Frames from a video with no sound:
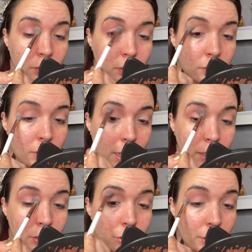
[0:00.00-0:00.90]

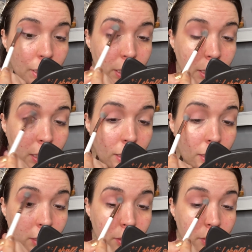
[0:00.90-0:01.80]
That shade
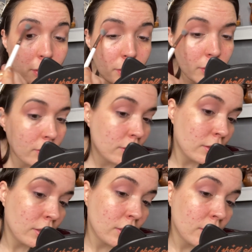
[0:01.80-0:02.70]

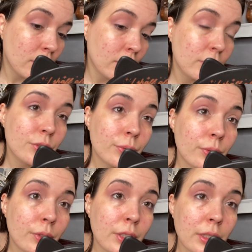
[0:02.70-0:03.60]
is
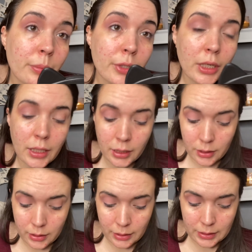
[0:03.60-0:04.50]
really pretty.
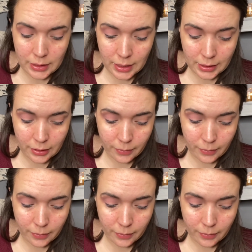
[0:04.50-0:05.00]
It's like